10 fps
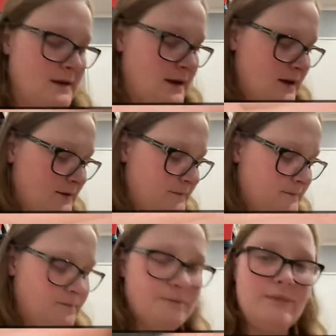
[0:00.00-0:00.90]
Um,
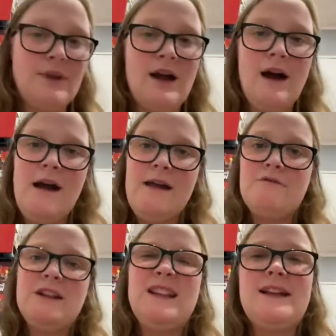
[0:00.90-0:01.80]
I
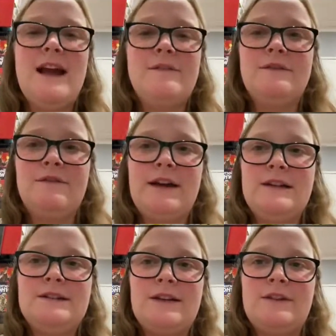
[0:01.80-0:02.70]
really haven't
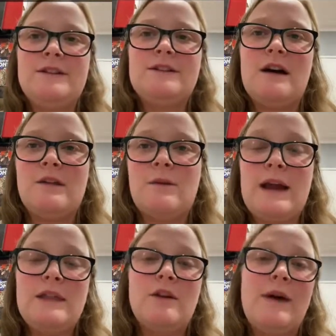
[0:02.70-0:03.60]
found evidence either
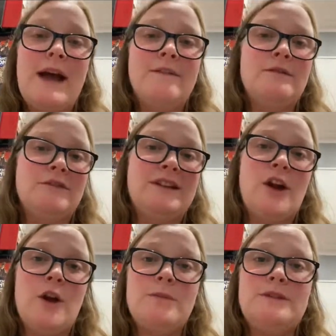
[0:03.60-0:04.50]
way, though I haven't really
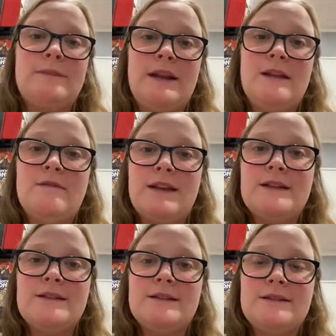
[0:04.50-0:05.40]
opened many of
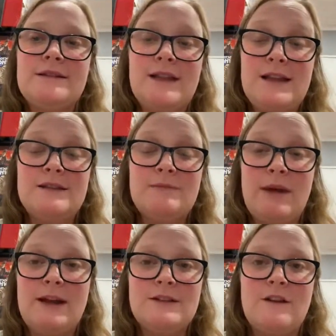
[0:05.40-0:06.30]
these, these
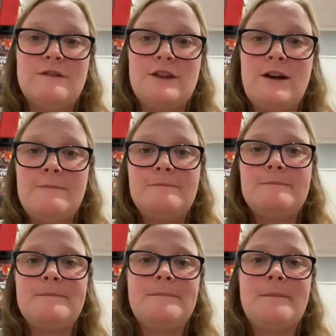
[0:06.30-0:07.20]
packs over time.
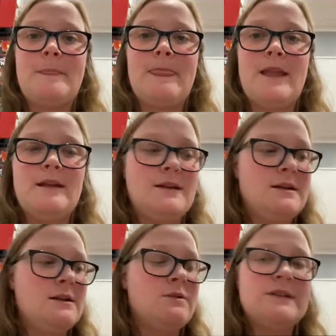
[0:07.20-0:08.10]

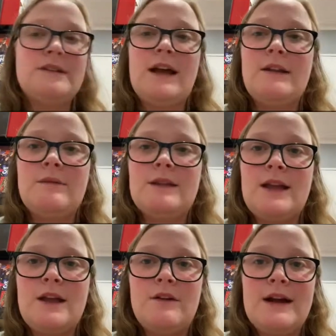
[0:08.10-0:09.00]
We're starting with
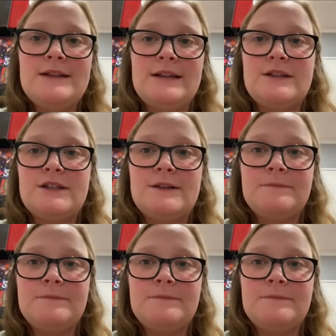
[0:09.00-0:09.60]
a grass energy.